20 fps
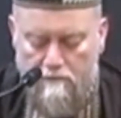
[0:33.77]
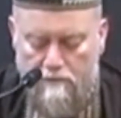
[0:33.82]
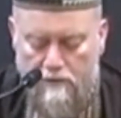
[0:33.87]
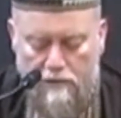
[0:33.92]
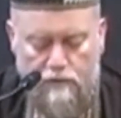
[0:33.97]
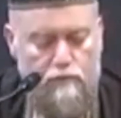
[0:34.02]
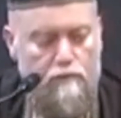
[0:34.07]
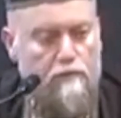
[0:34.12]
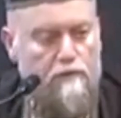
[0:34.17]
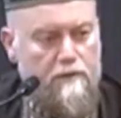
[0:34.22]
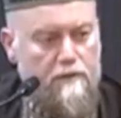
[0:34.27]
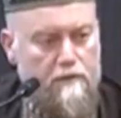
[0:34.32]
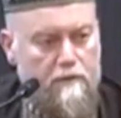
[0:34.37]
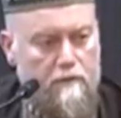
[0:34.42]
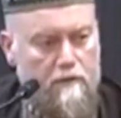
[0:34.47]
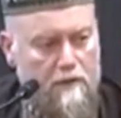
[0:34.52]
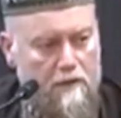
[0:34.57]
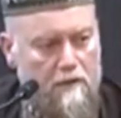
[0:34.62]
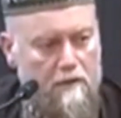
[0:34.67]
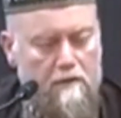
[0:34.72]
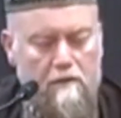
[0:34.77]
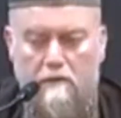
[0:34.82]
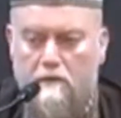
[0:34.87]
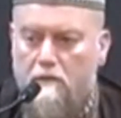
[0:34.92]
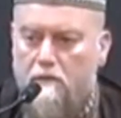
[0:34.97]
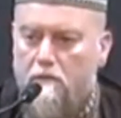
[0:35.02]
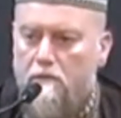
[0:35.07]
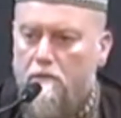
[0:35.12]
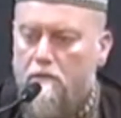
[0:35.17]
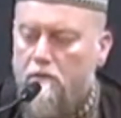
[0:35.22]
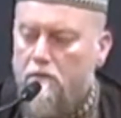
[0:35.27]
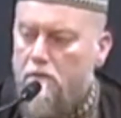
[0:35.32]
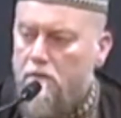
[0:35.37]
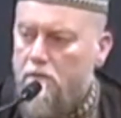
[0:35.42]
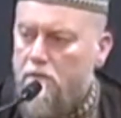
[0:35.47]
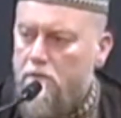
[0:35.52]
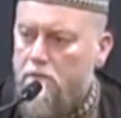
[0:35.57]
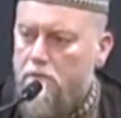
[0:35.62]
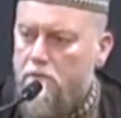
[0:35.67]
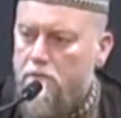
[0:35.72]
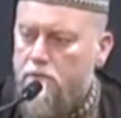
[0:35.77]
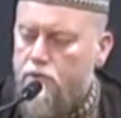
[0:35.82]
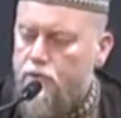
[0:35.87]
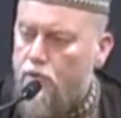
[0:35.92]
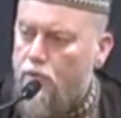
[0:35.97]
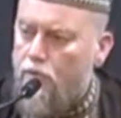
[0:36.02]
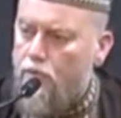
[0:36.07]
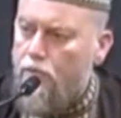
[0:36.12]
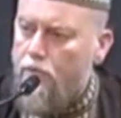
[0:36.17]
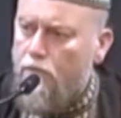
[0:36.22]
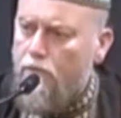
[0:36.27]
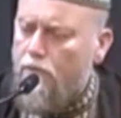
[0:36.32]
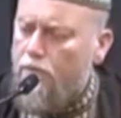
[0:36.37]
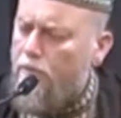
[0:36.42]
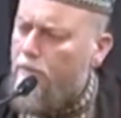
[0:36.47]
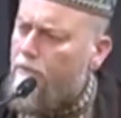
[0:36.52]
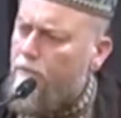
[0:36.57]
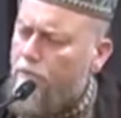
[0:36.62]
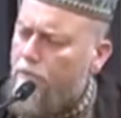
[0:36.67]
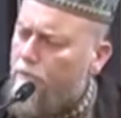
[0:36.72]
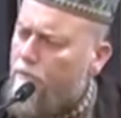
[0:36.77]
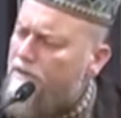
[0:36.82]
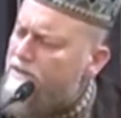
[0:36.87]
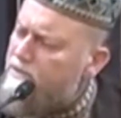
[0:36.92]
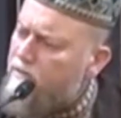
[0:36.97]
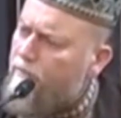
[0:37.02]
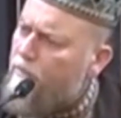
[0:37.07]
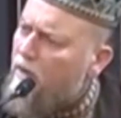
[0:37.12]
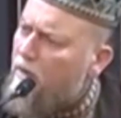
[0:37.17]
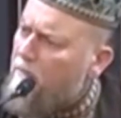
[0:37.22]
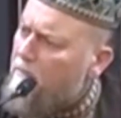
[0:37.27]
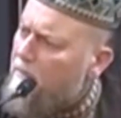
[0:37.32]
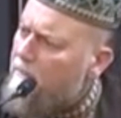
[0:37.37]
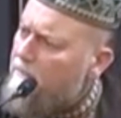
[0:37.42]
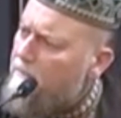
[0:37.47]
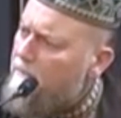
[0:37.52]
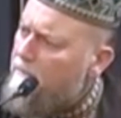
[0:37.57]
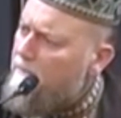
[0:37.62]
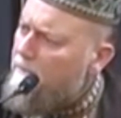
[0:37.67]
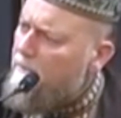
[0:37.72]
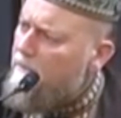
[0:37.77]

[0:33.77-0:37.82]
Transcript: I told her, okay. So, what's the problem?